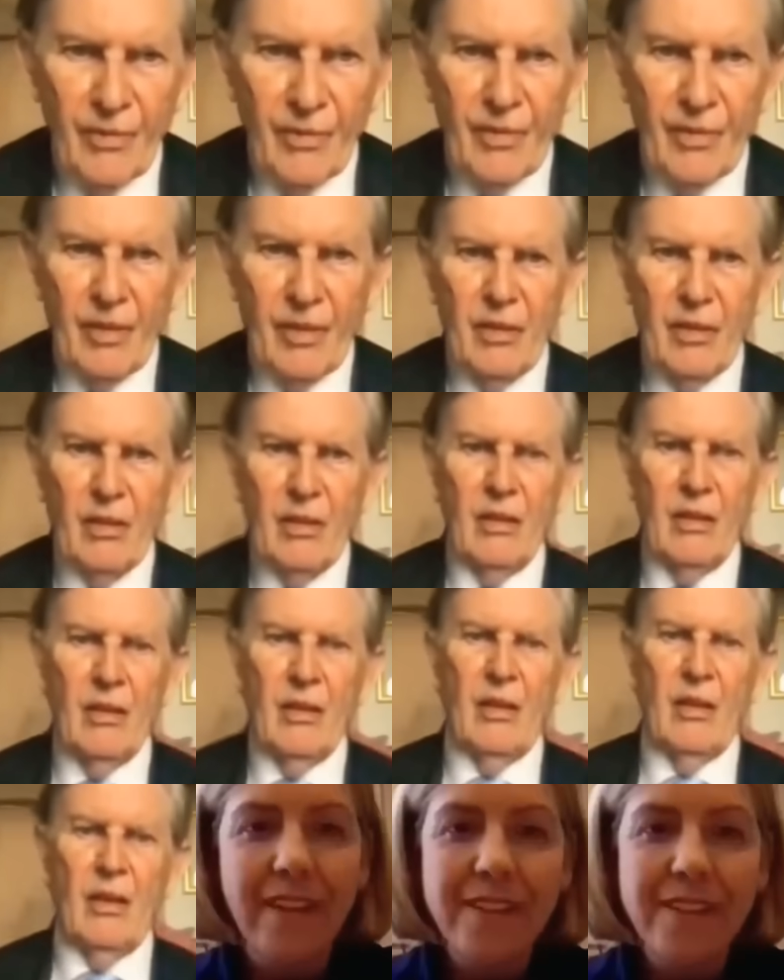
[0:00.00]
Thank you,
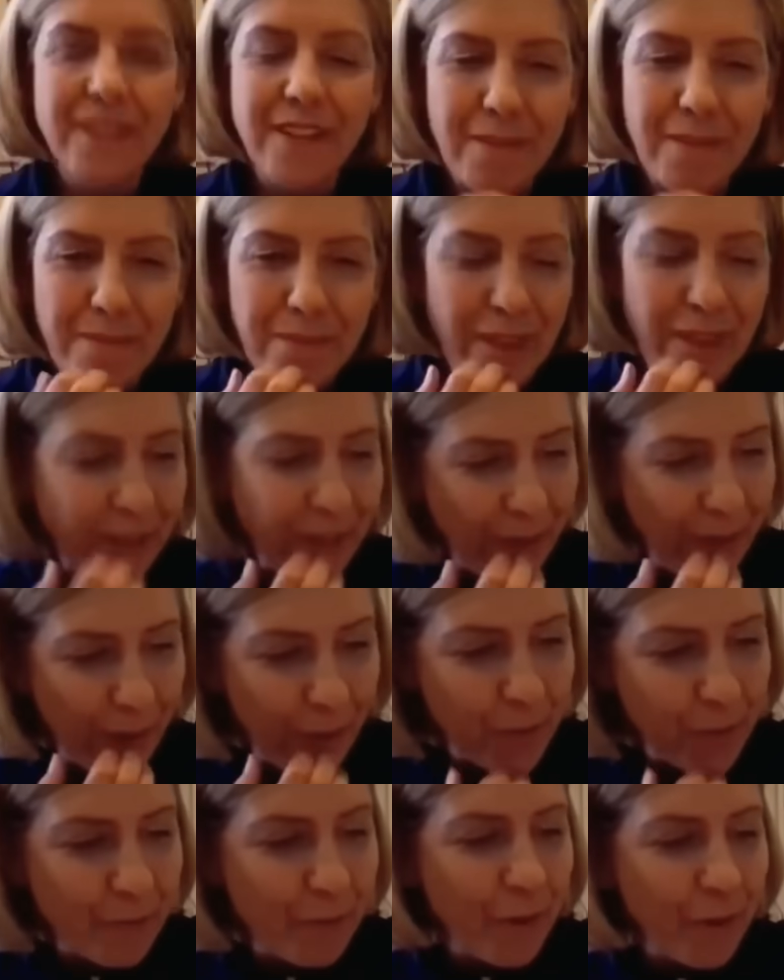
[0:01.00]
Chair, and thank you,
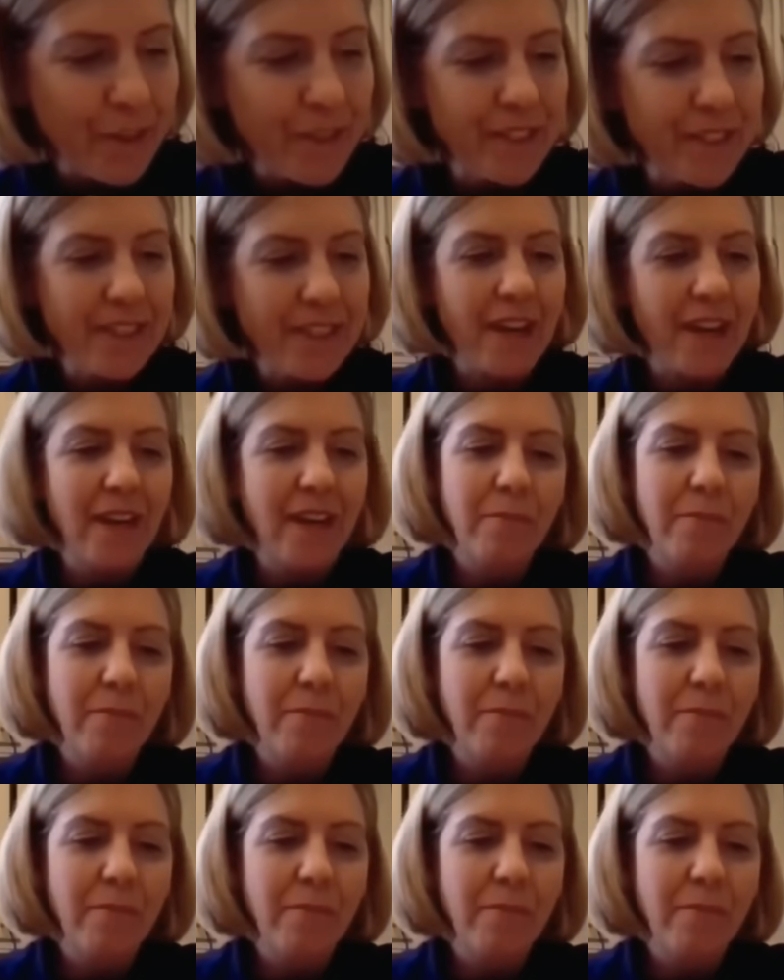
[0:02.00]
Lord Frost.